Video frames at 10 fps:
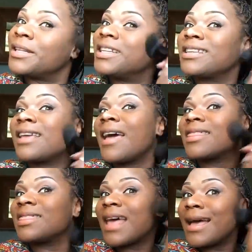But look
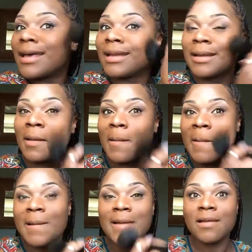at that.
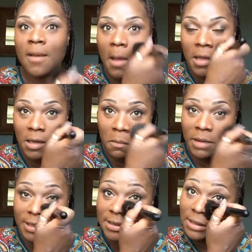Honey,
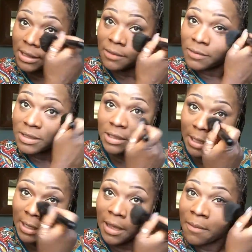my skin was
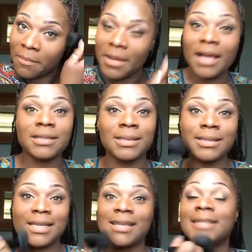looking a mess.
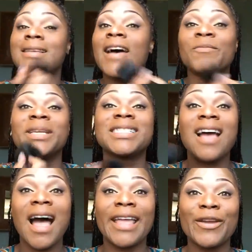These kids have me
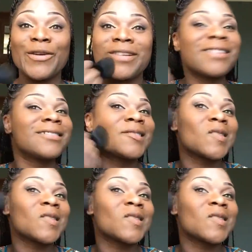tired.